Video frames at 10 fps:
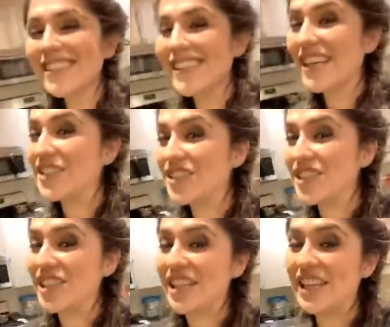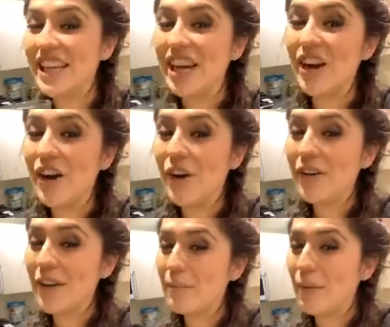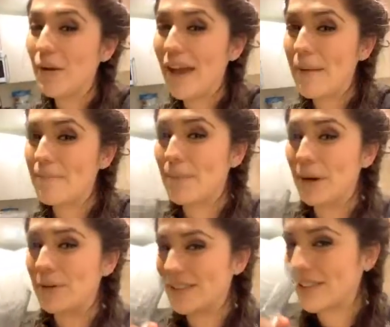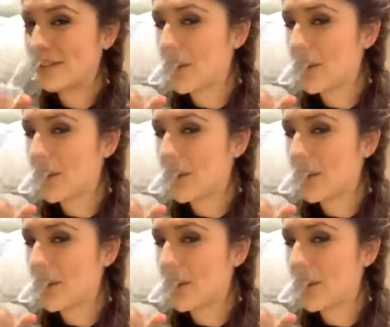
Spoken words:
Let's giddy on up on that boat.